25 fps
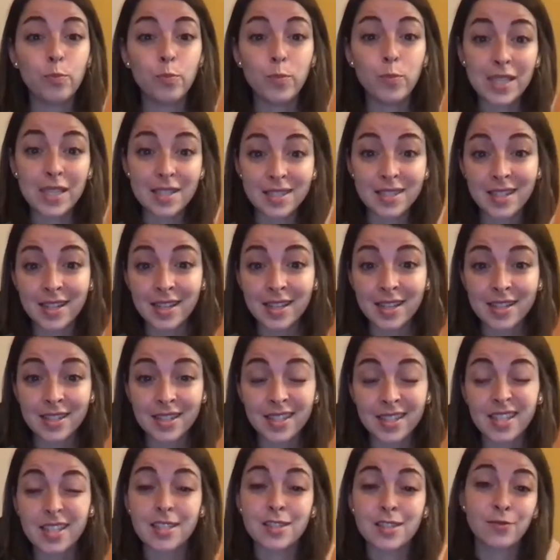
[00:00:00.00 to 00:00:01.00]

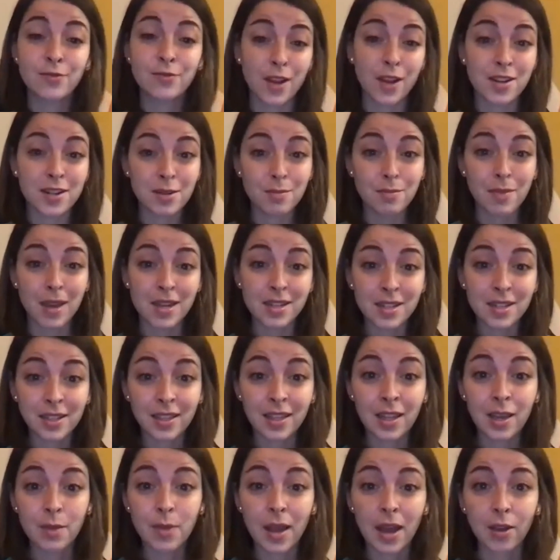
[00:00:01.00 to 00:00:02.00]
business is
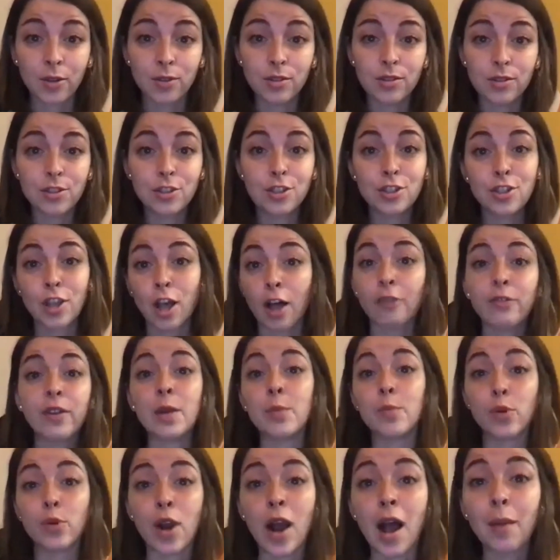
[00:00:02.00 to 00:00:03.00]
fundamentally about
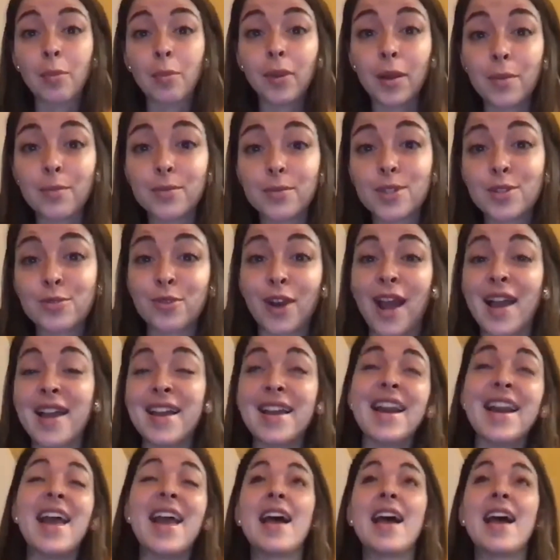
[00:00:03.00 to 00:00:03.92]
solving problems, right?